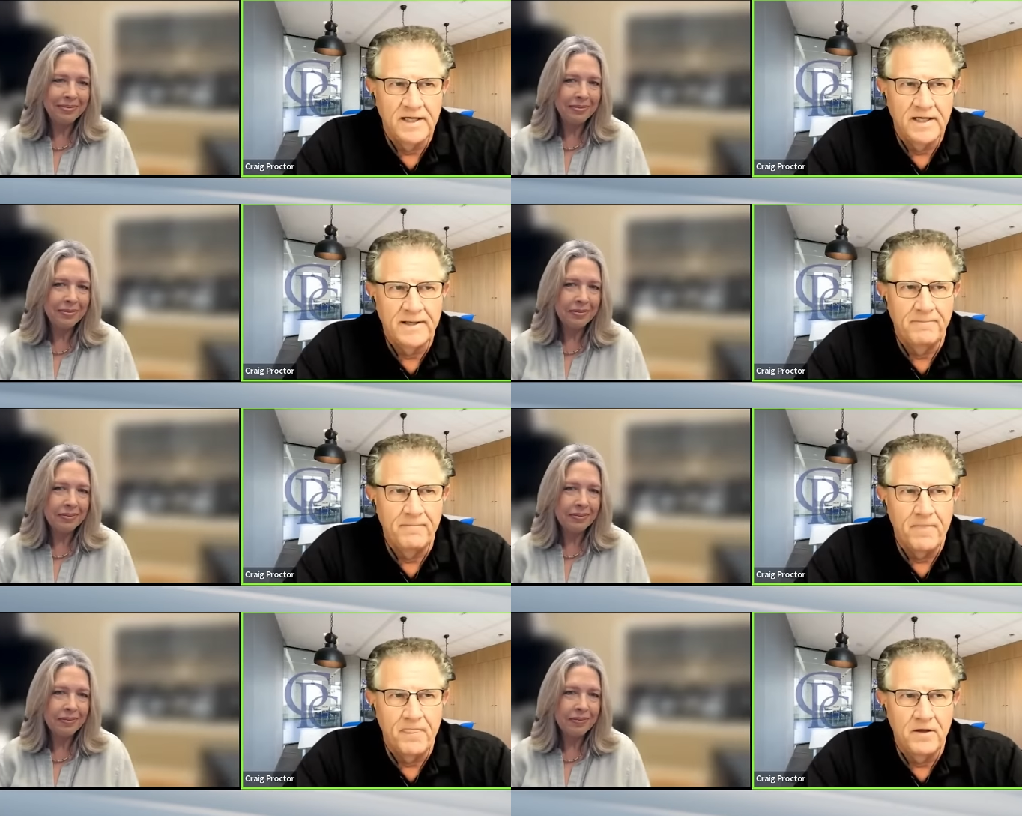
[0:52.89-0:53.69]

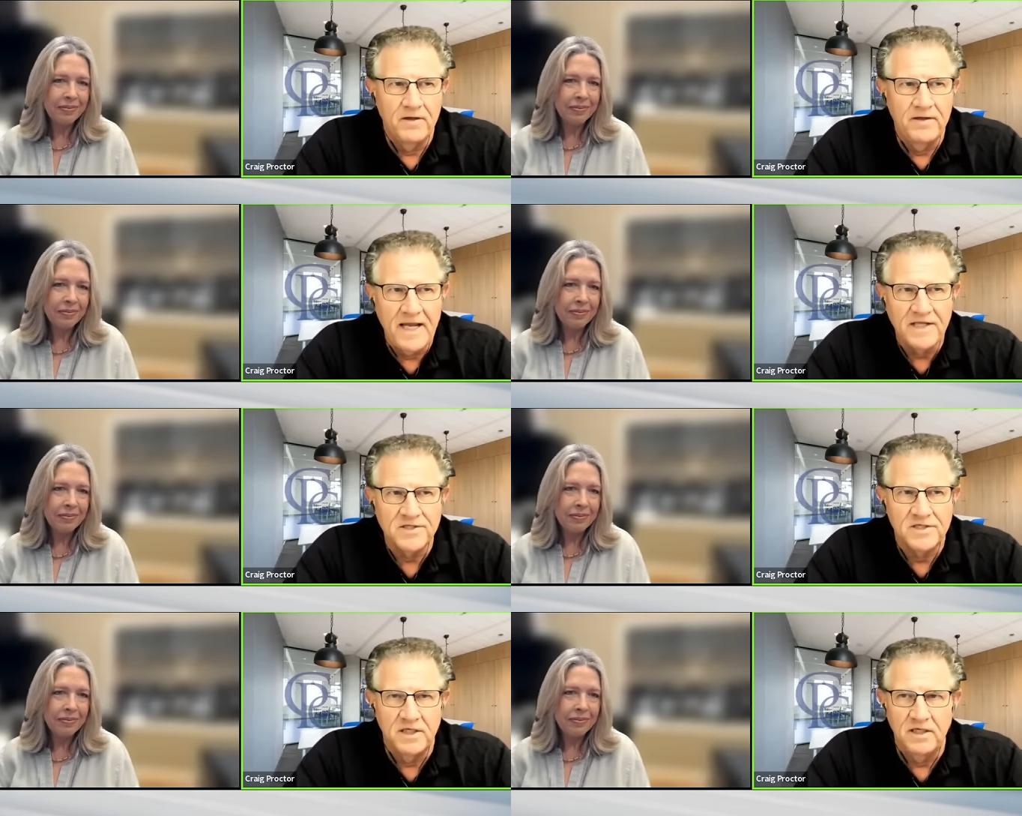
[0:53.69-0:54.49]
Speaker 1: Um,
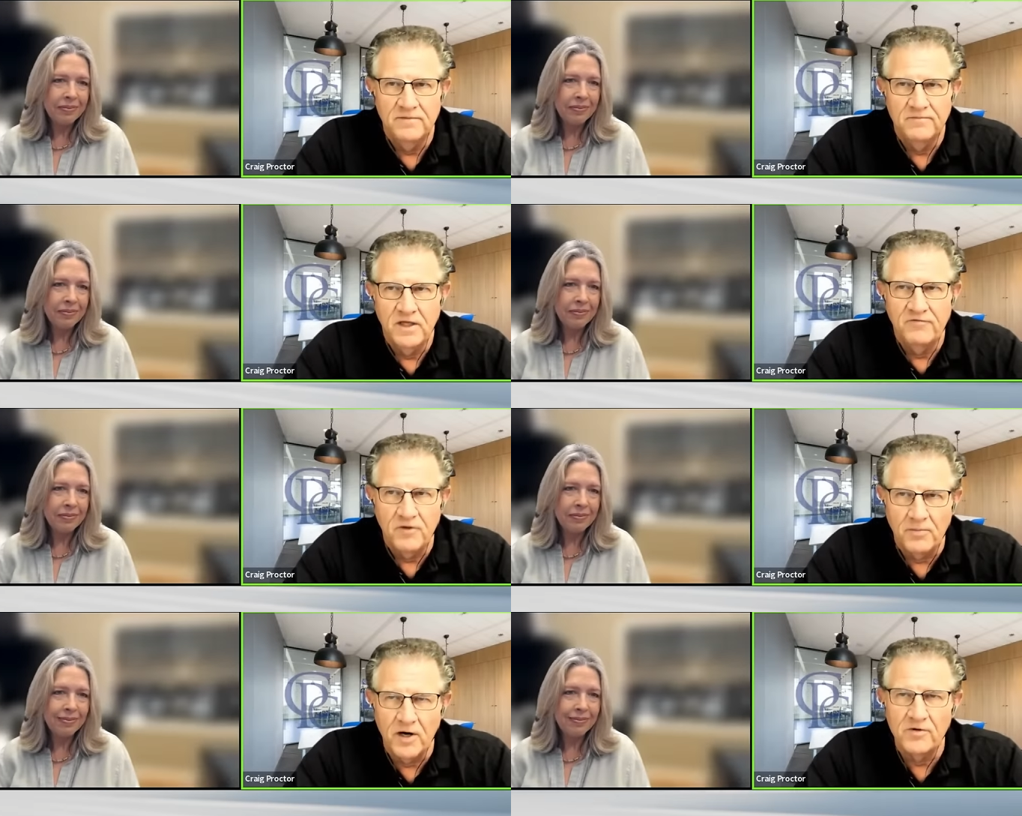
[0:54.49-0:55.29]
Nancy
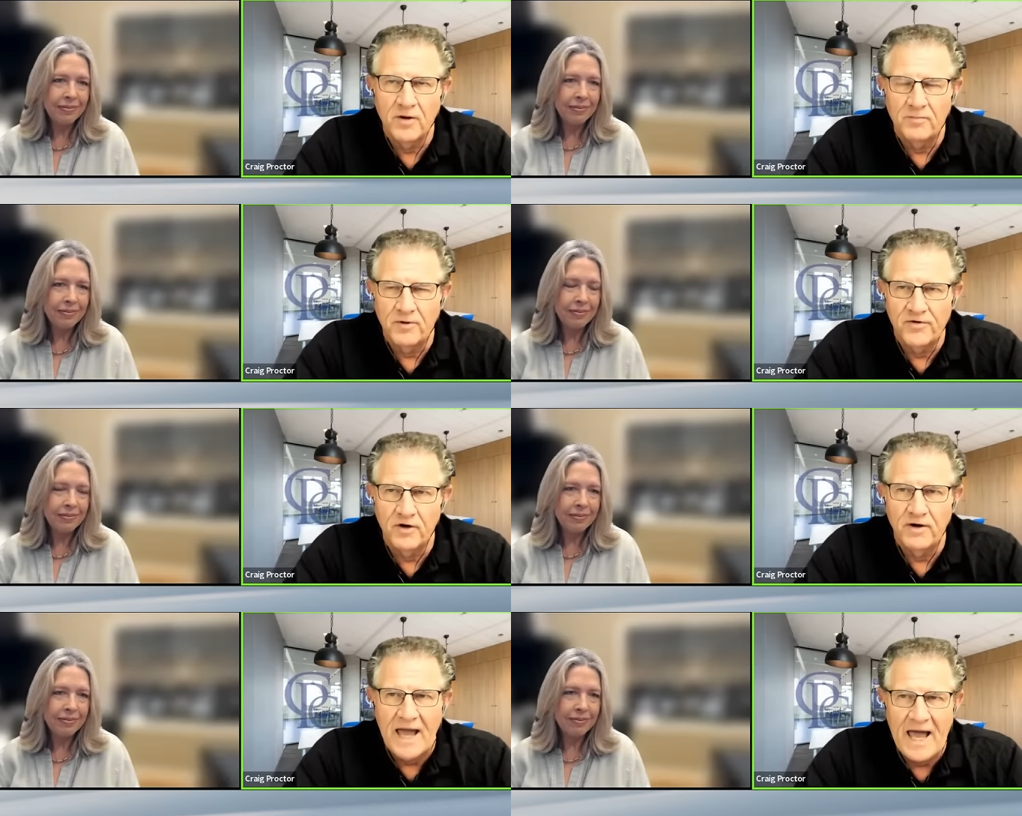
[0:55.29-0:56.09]
if you partner up with
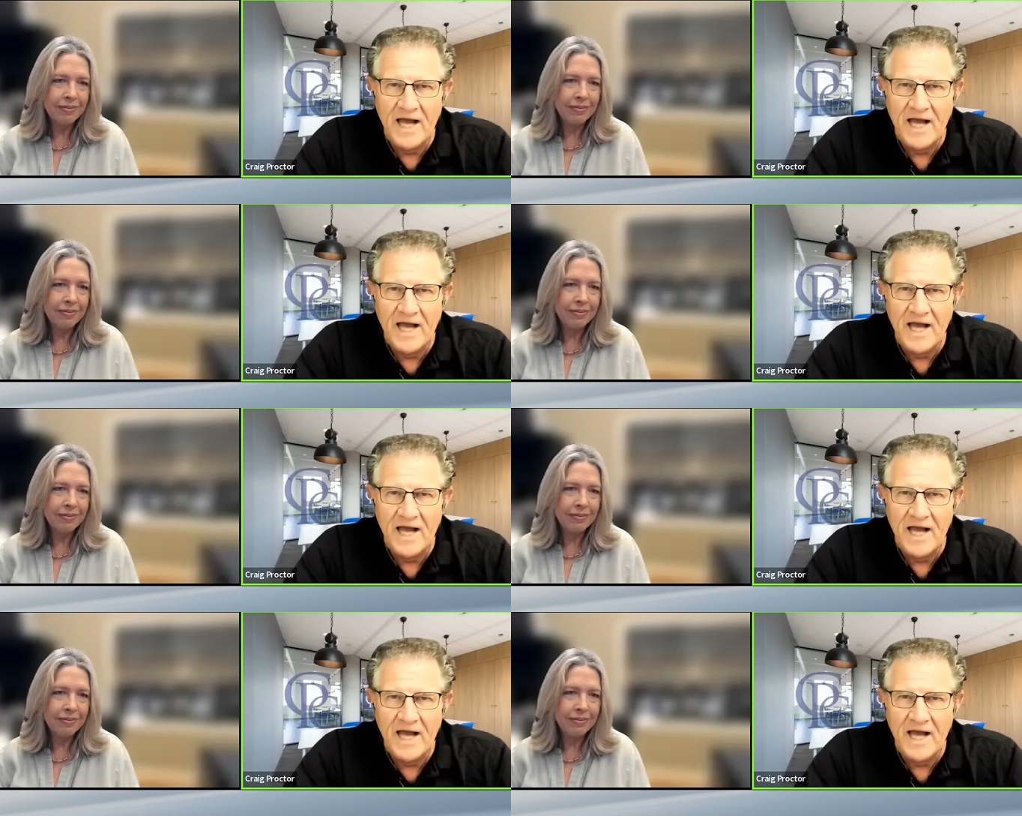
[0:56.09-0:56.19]
her,